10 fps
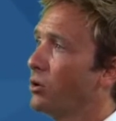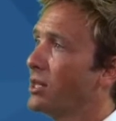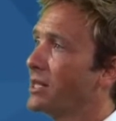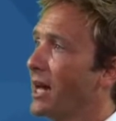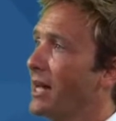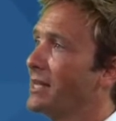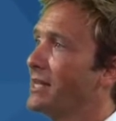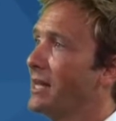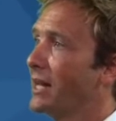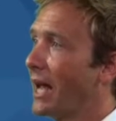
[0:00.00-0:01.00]
contains
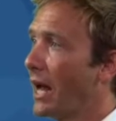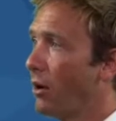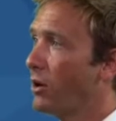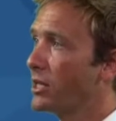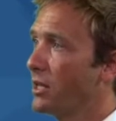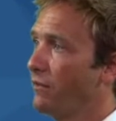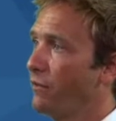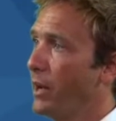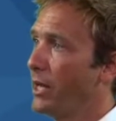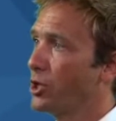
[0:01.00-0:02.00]
the inherited
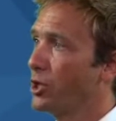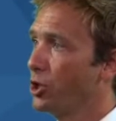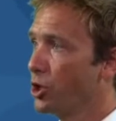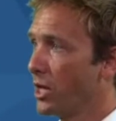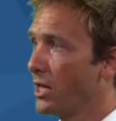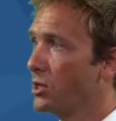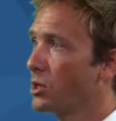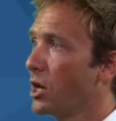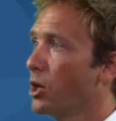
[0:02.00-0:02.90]
information, genes,